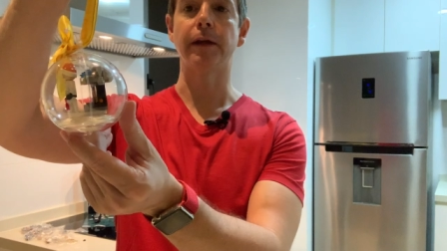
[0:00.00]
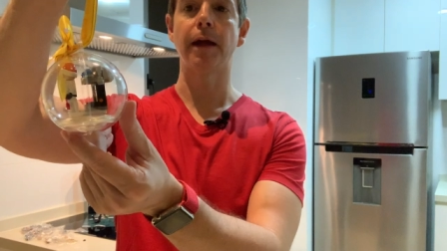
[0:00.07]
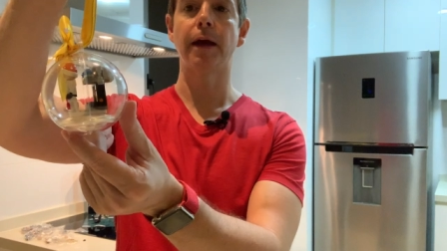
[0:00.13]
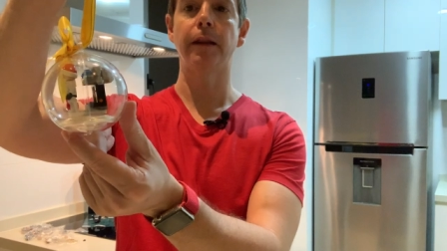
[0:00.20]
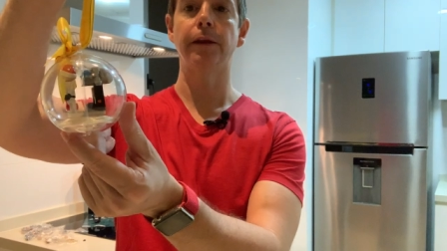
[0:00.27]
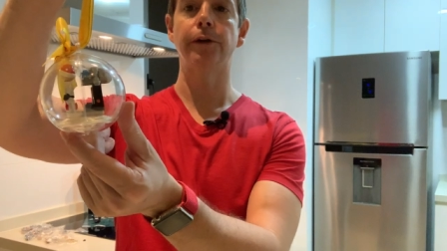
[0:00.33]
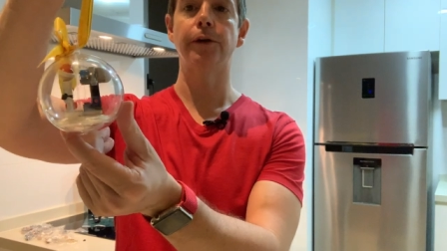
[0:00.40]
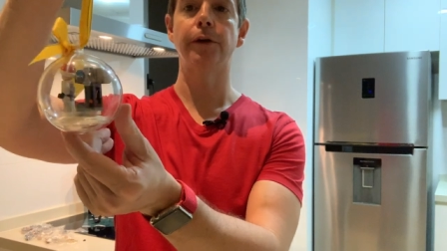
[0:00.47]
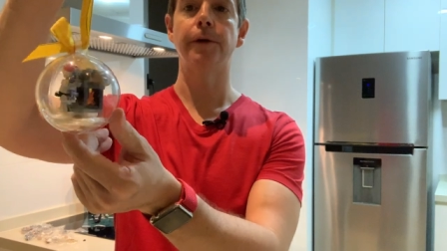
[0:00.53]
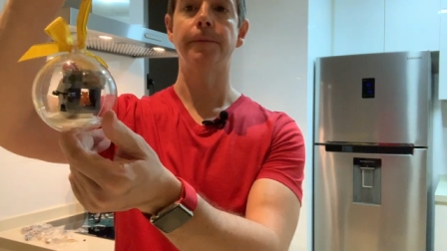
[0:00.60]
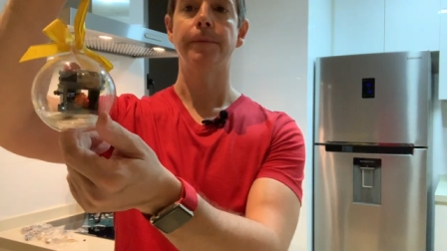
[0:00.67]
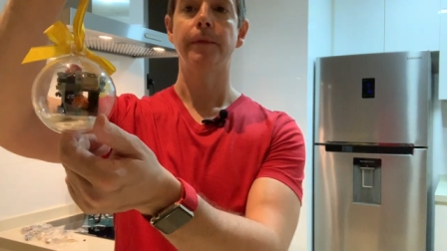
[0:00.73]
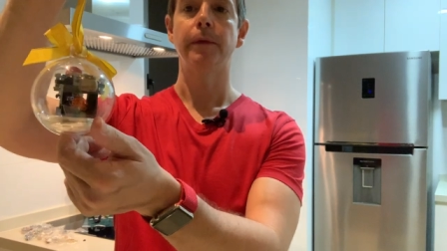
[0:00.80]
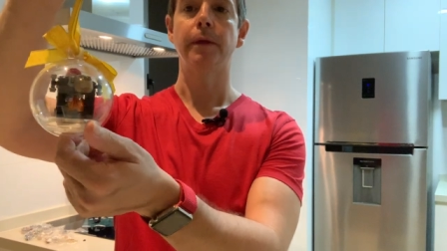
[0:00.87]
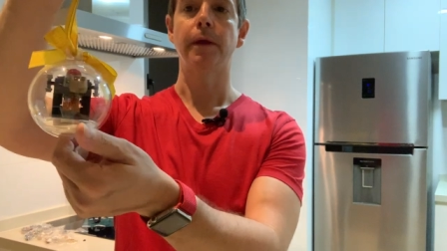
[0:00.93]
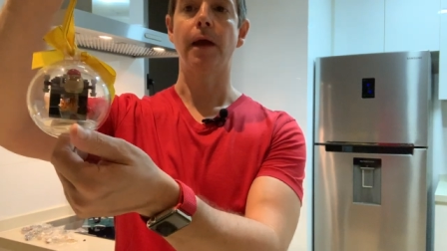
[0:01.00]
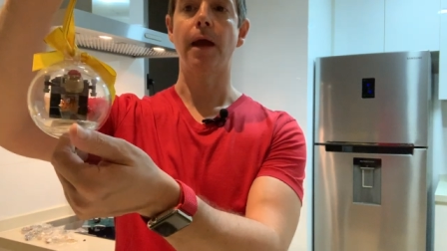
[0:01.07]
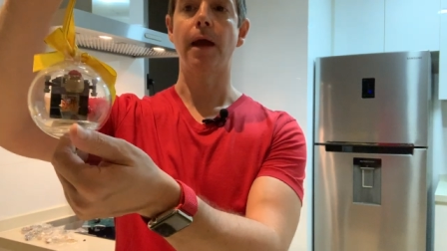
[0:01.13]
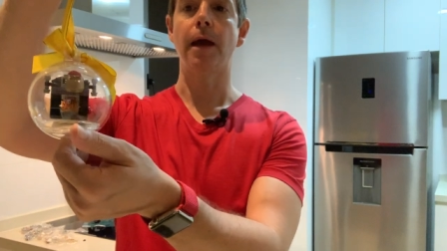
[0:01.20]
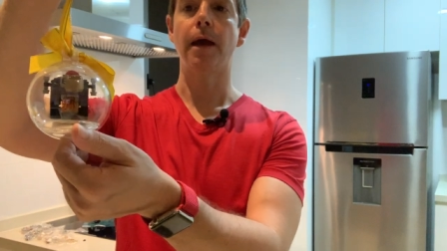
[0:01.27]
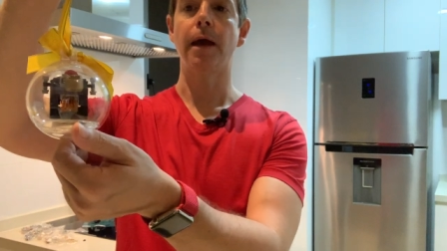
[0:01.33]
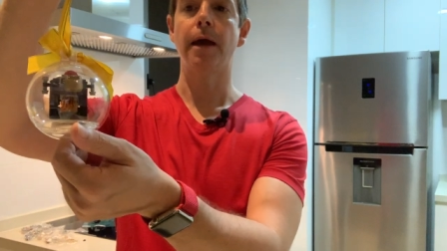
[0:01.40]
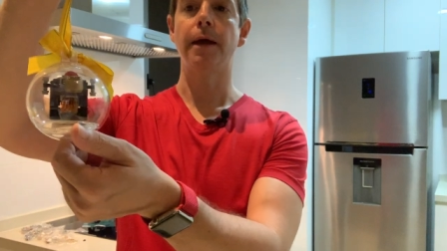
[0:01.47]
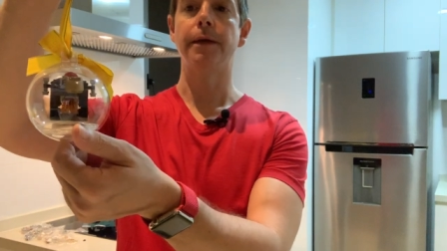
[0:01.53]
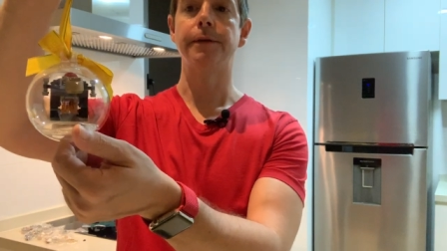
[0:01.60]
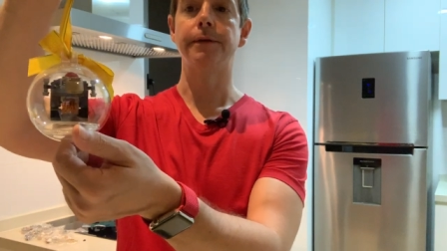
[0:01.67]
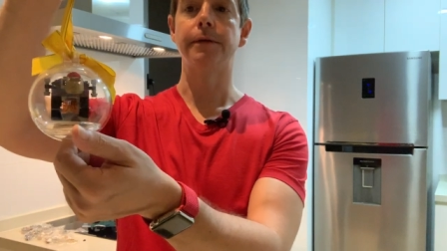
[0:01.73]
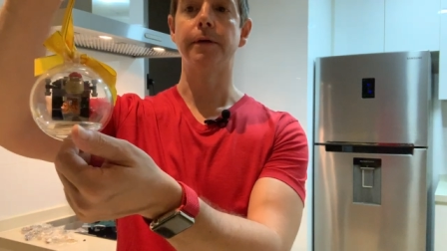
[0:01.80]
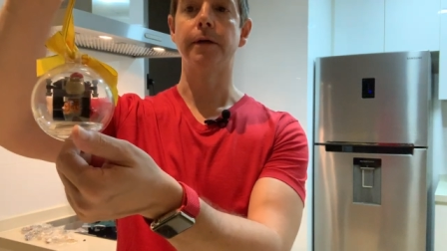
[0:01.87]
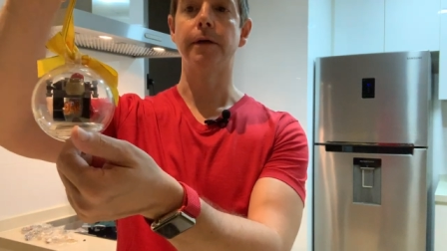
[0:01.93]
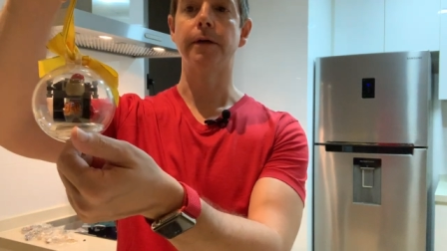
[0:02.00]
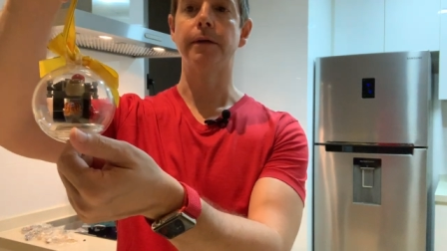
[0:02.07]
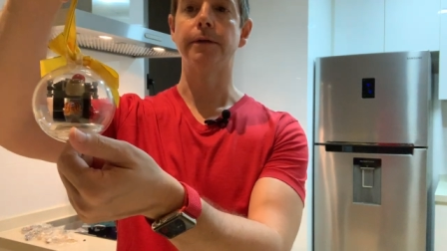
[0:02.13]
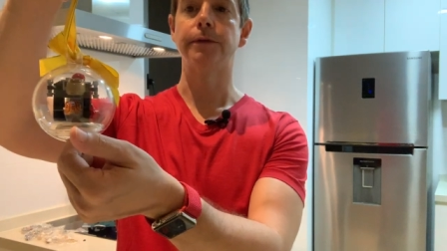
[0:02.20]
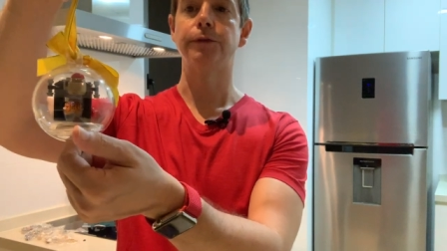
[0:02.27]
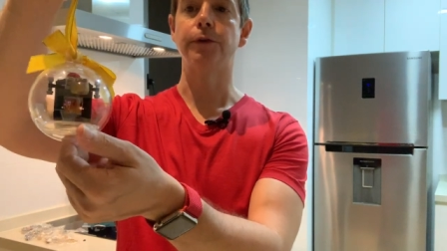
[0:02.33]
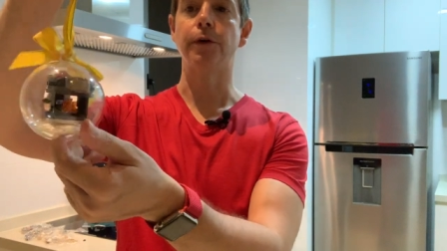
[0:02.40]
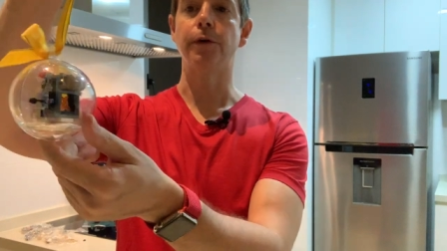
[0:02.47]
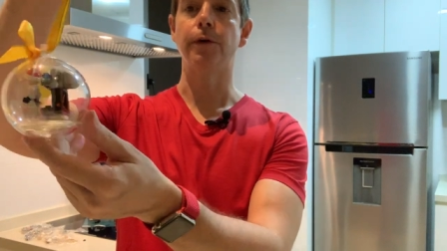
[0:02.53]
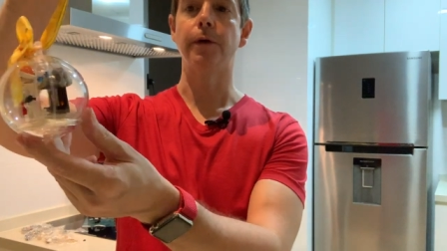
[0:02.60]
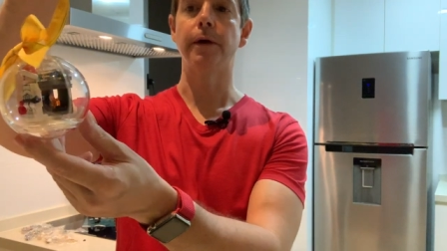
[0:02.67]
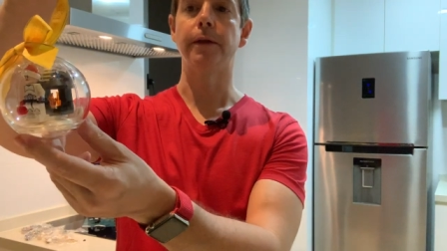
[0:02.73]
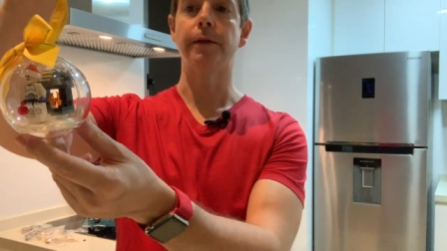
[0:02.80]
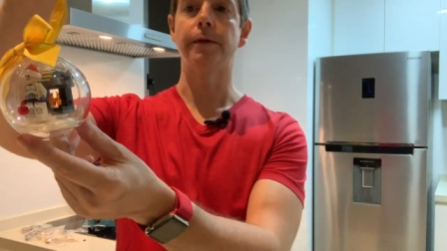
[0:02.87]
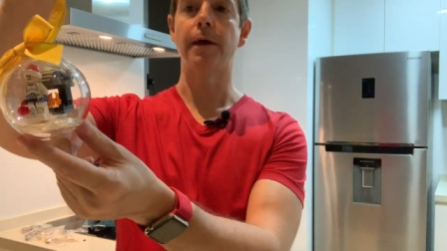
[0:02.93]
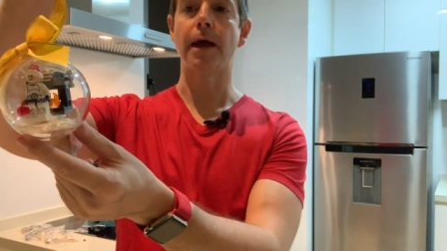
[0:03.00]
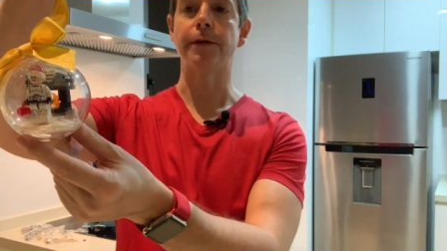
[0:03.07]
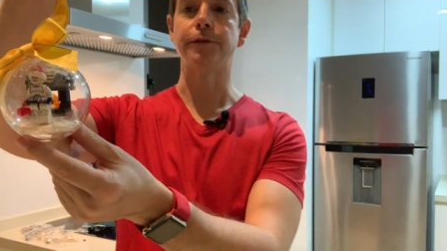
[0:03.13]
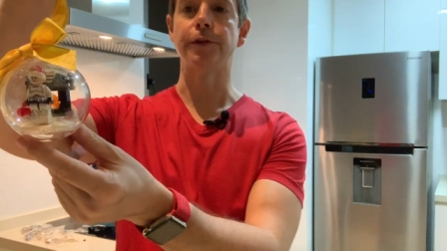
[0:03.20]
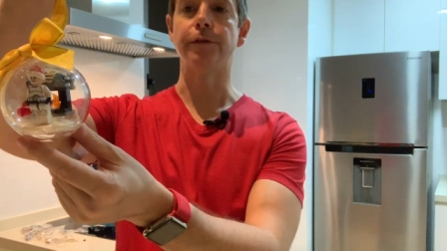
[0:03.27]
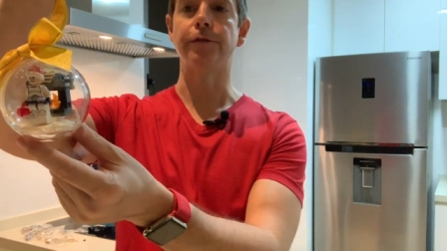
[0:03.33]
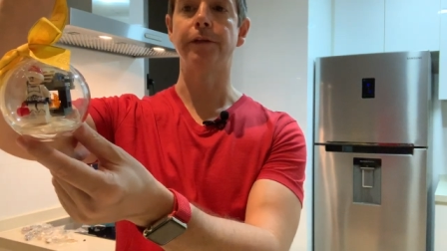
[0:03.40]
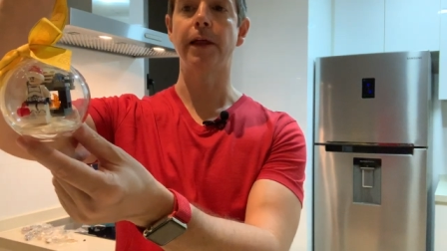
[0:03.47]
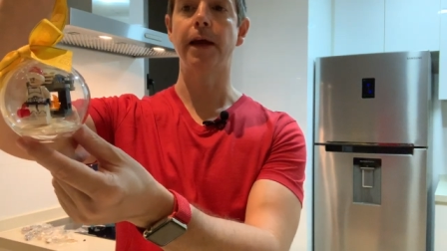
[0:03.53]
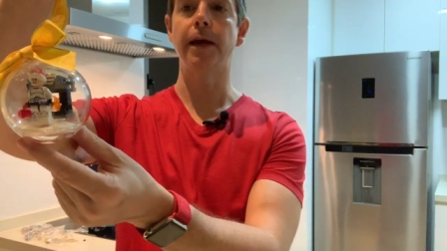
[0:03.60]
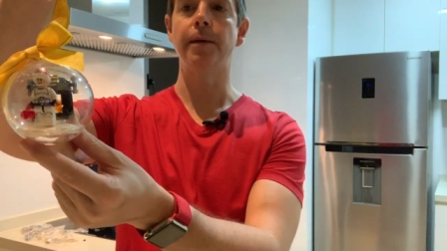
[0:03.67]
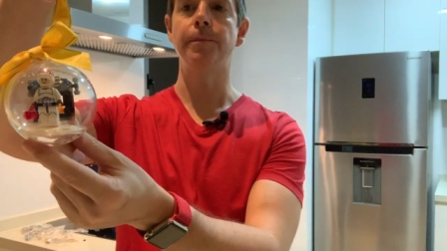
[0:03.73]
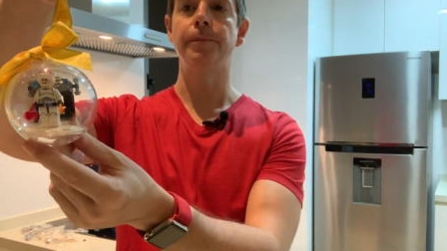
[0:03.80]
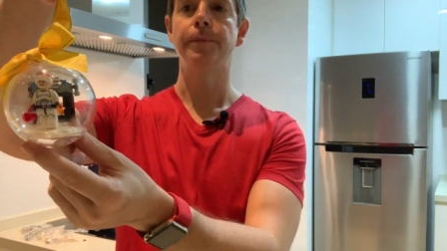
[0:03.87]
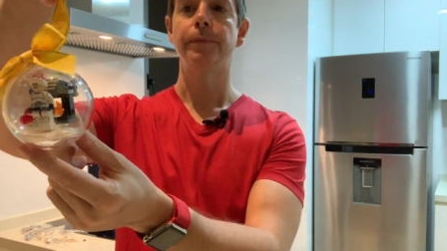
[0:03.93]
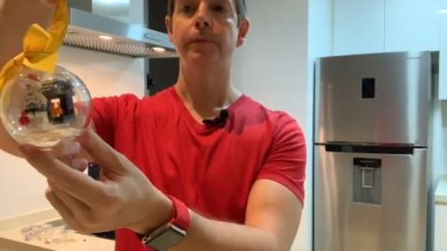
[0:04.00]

calendar. And uh, so it has the flame